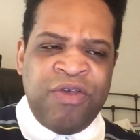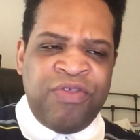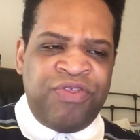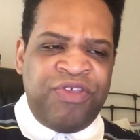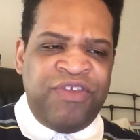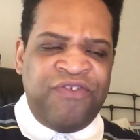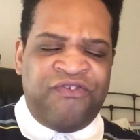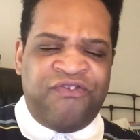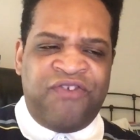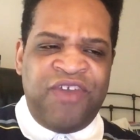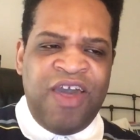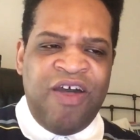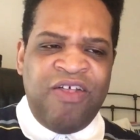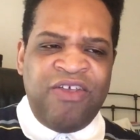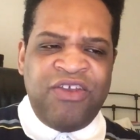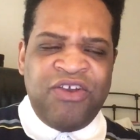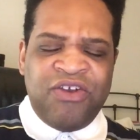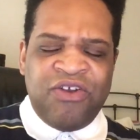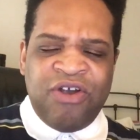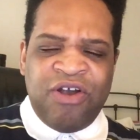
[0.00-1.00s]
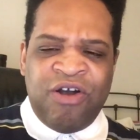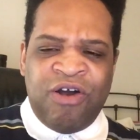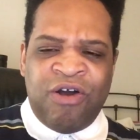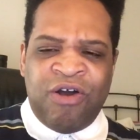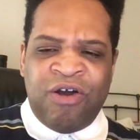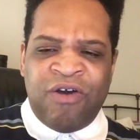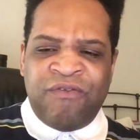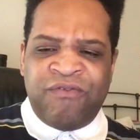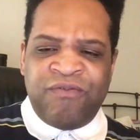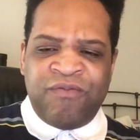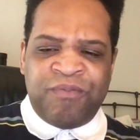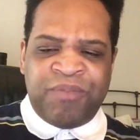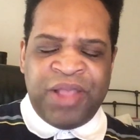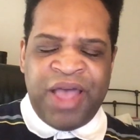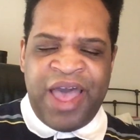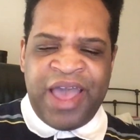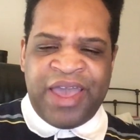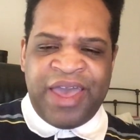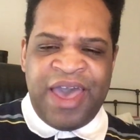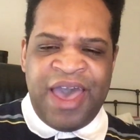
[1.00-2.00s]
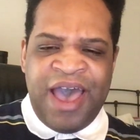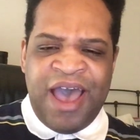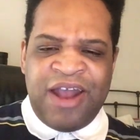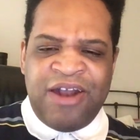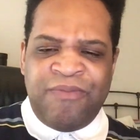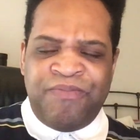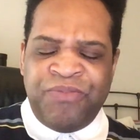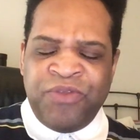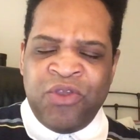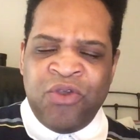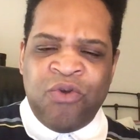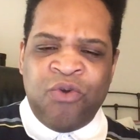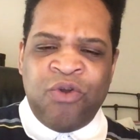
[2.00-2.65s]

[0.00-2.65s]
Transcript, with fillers: the failure of Black Adam